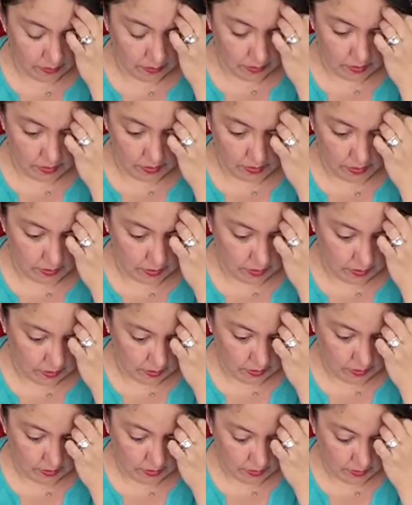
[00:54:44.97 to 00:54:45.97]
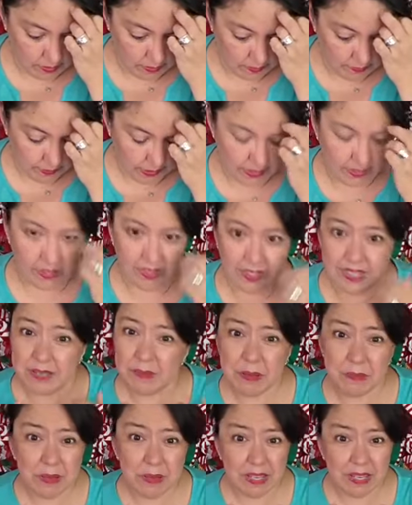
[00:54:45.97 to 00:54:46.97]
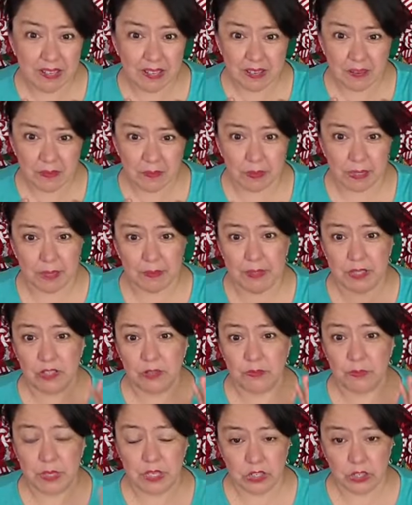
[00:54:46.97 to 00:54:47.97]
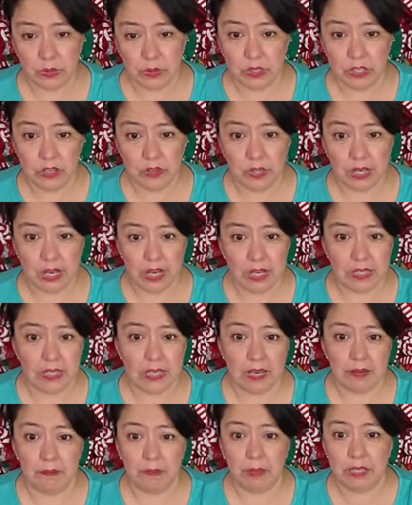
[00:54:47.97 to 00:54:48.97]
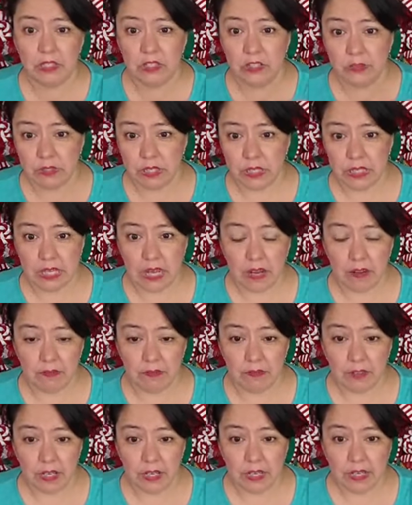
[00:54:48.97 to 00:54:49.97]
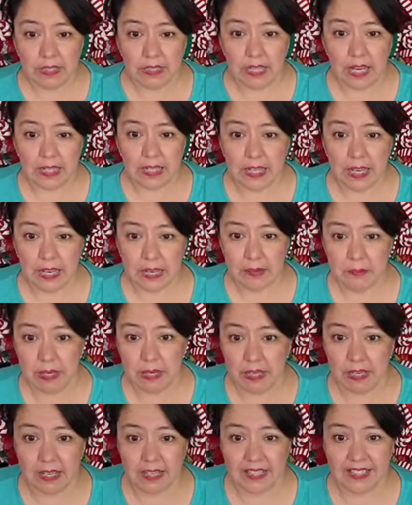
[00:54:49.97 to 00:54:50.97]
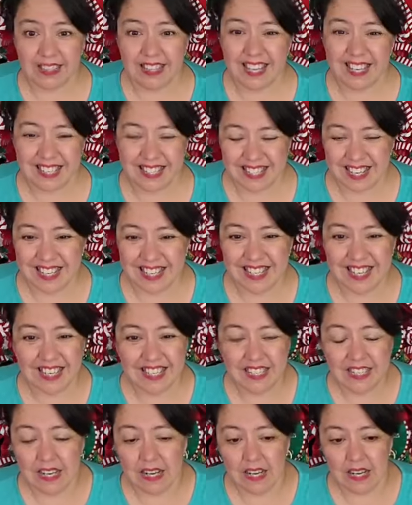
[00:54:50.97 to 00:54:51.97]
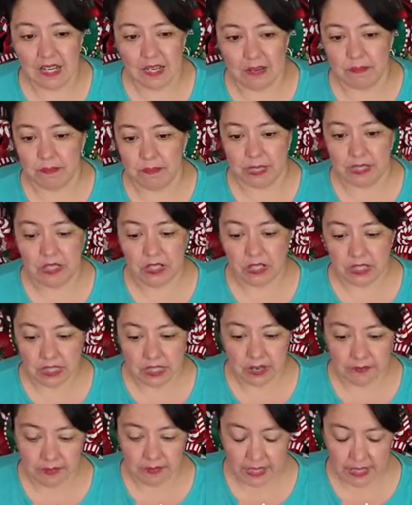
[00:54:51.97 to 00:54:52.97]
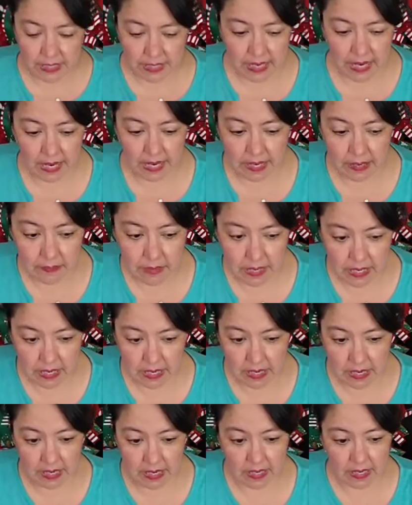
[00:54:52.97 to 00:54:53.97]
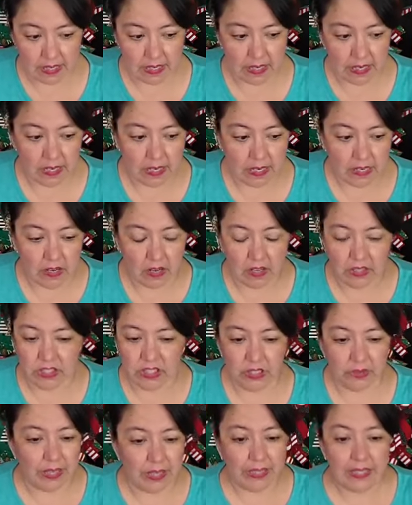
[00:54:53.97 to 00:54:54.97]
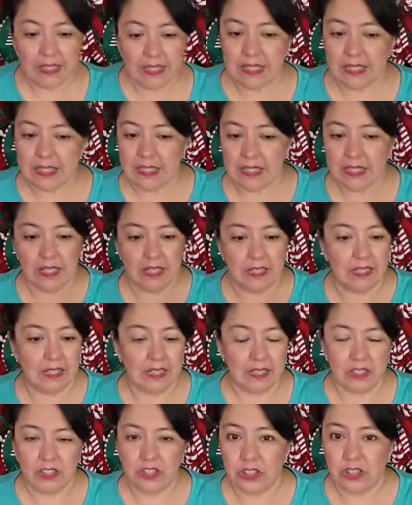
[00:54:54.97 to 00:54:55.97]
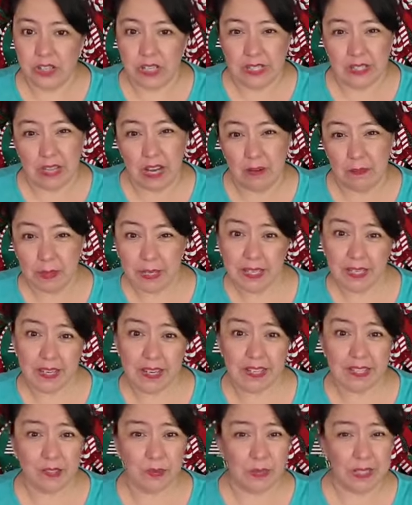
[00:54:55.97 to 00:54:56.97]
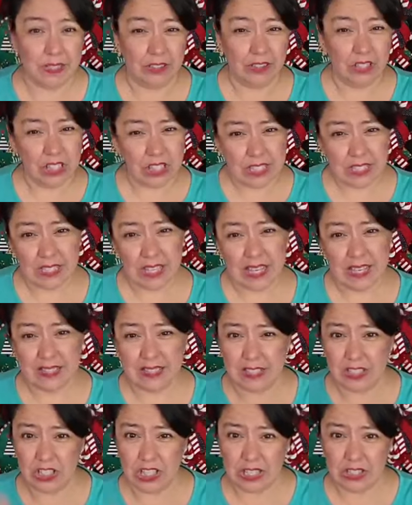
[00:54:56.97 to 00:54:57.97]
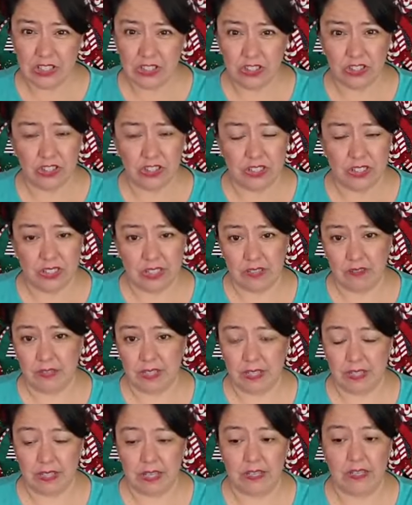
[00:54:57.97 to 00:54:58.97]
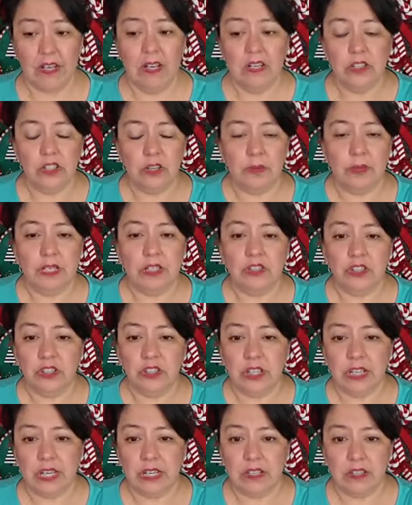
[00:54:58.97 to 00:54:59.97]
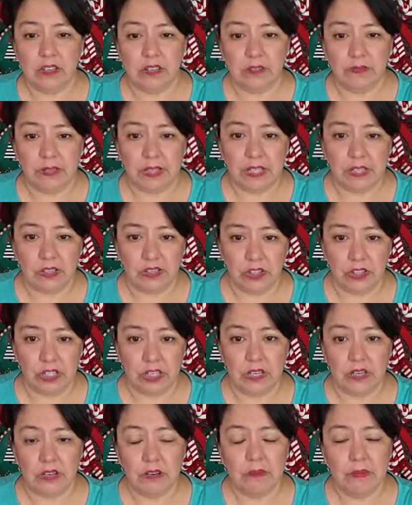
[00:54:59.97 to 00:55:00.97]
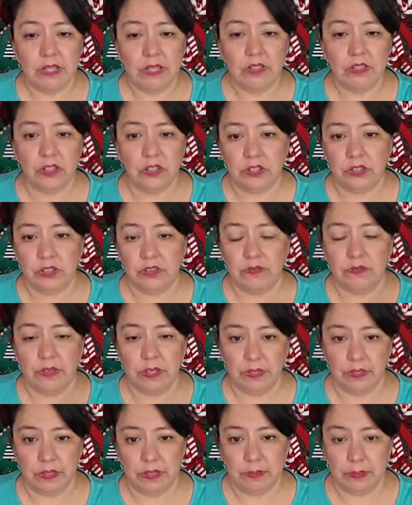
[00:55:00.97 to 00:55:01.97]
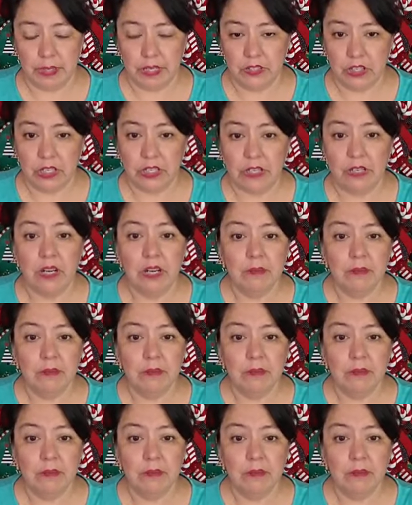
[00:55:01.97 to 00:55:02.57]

It's just gonna be me, but I'm gonna be showing you guys a bunch of stuff that came in. Thanks, Donna. Bunch of stuff that came in. Also, I like to show you guys how big it is, what it looks like, the textures and stuff like that. So make sure you're getting notifications here. Make sure you're following the page here.